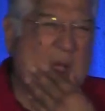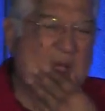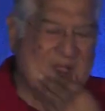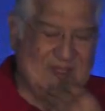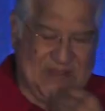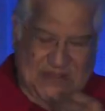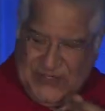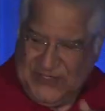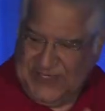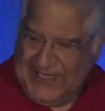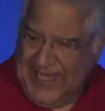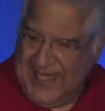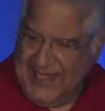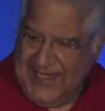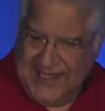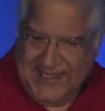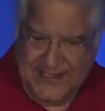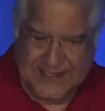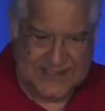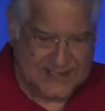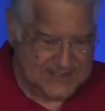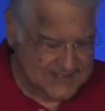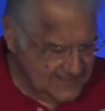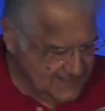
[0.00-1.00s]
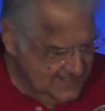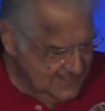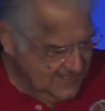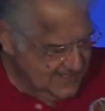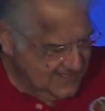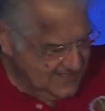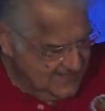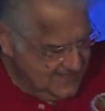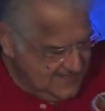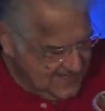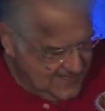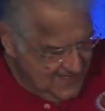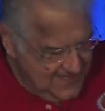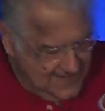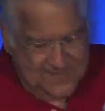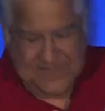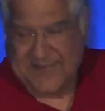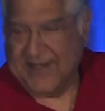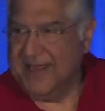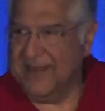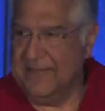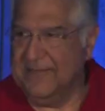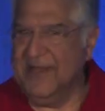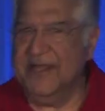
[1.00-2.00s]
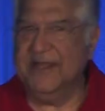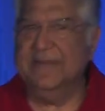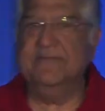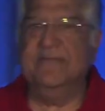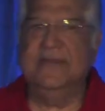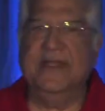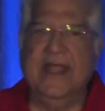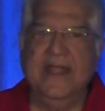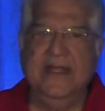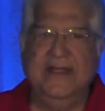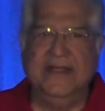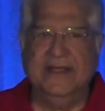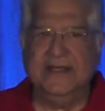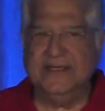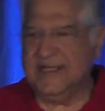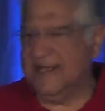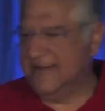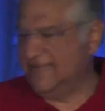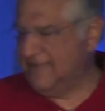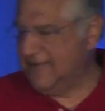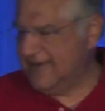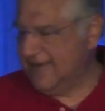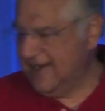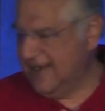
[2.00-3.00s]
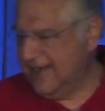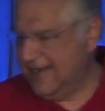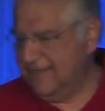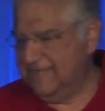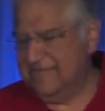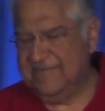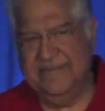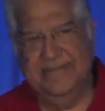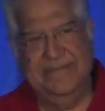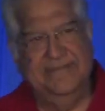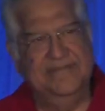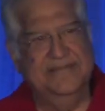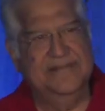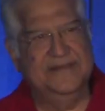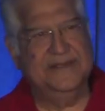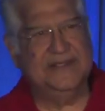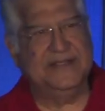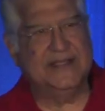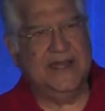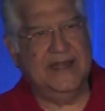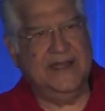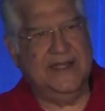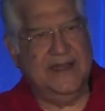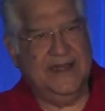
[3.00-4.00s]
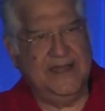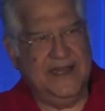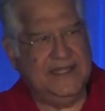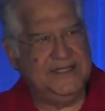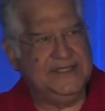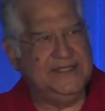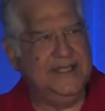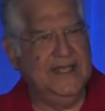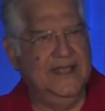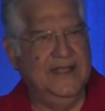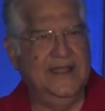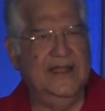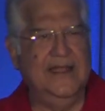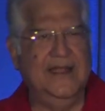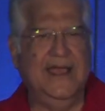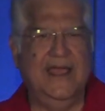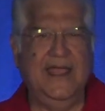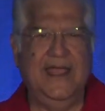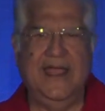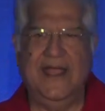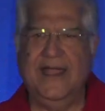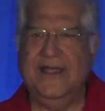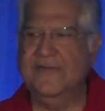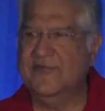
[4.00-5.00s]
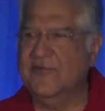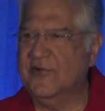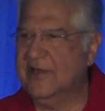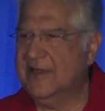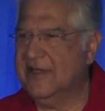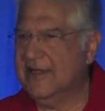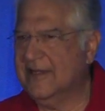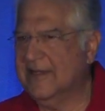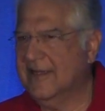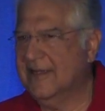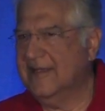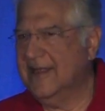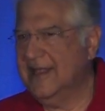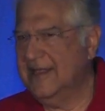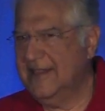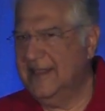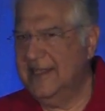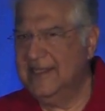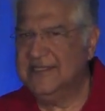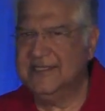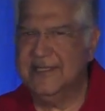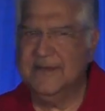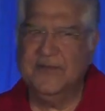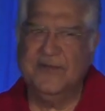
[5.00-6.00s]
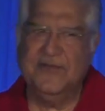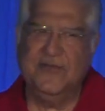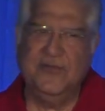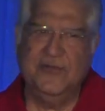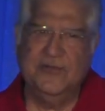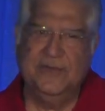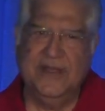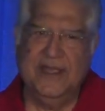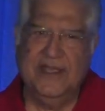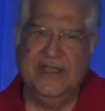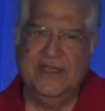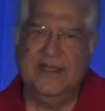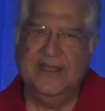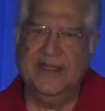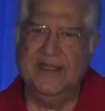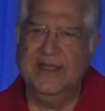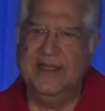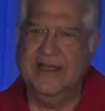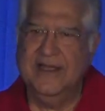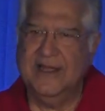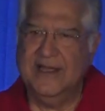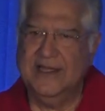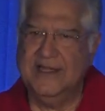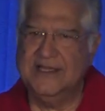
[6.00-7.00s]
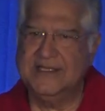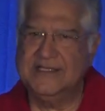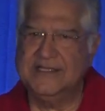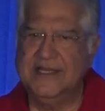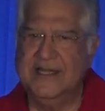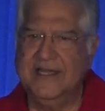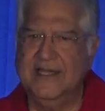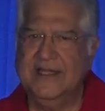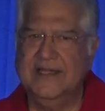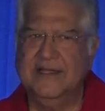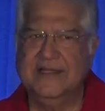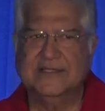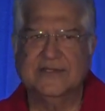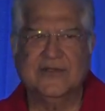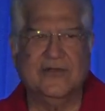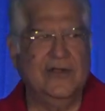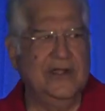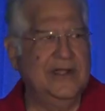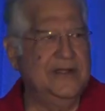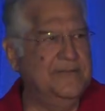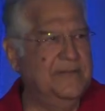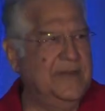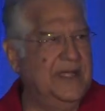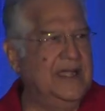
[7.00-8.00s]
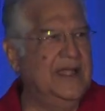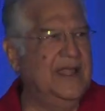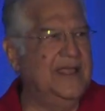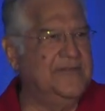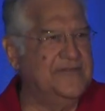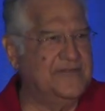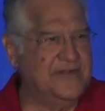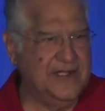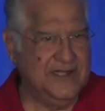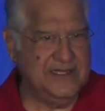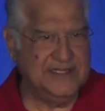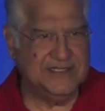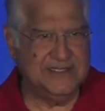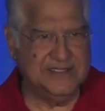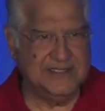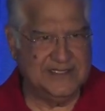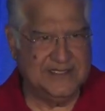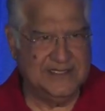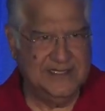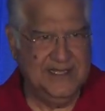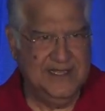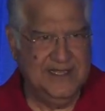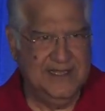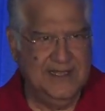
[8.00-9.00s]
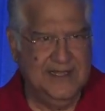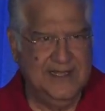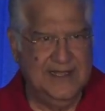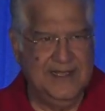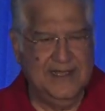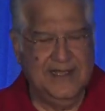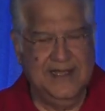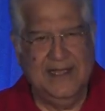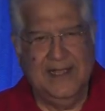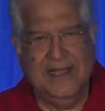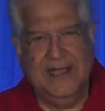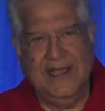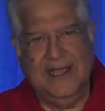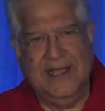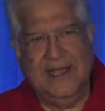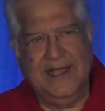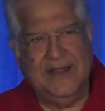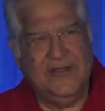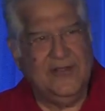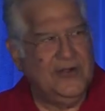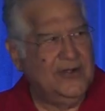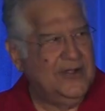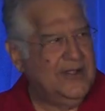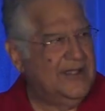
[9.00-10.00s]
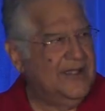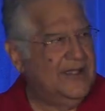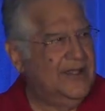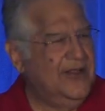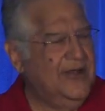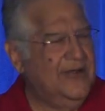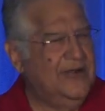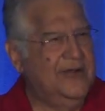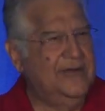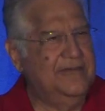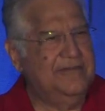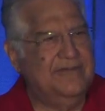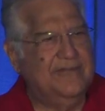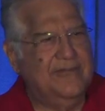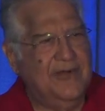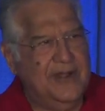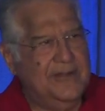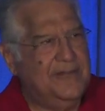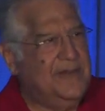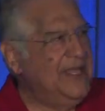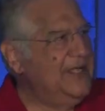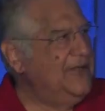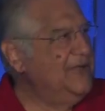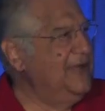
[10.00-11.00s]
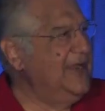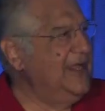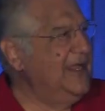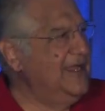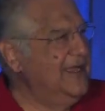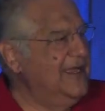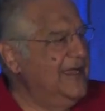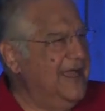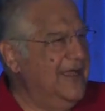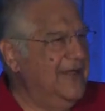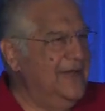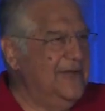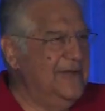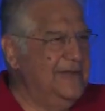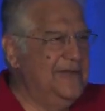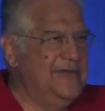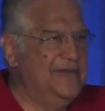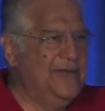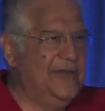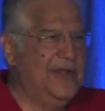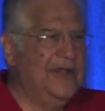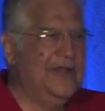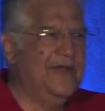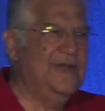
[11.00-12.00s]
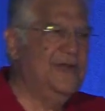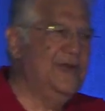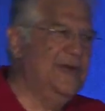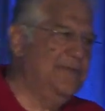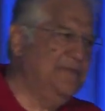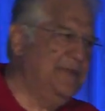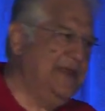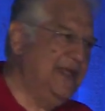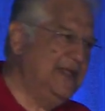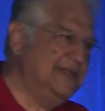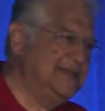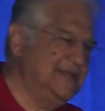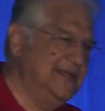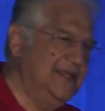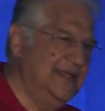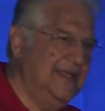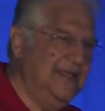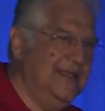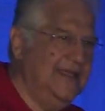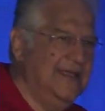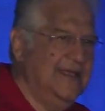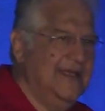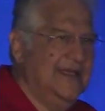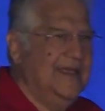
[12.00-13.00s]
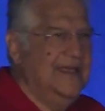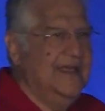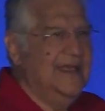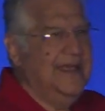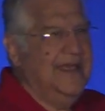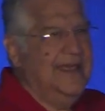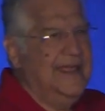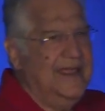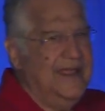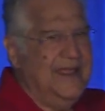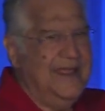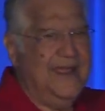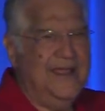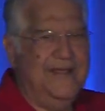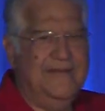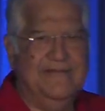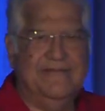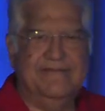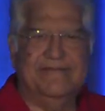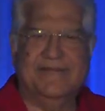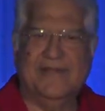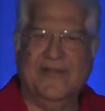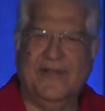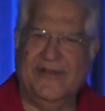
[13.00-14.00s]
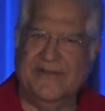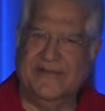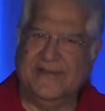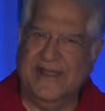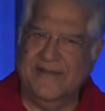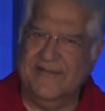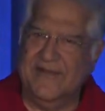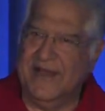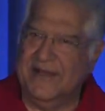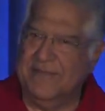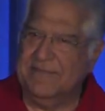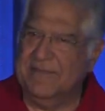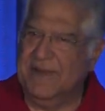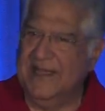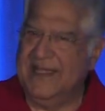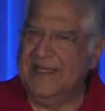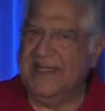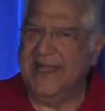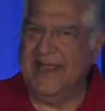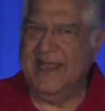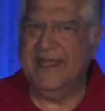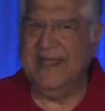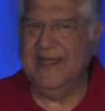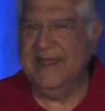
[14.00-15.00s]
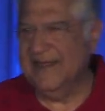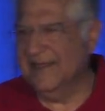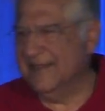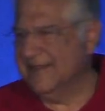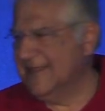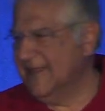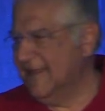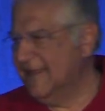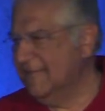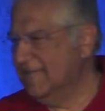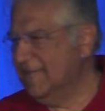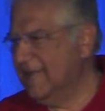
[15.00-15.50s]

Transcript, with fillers: so 10 years, and I have time here, 10 years after I started HCL, I had what I think some of you may understand is called a midlife crisis. I thought, you know, what am I doing? I always wanted to do a PhD. I've sort of given up my technical thing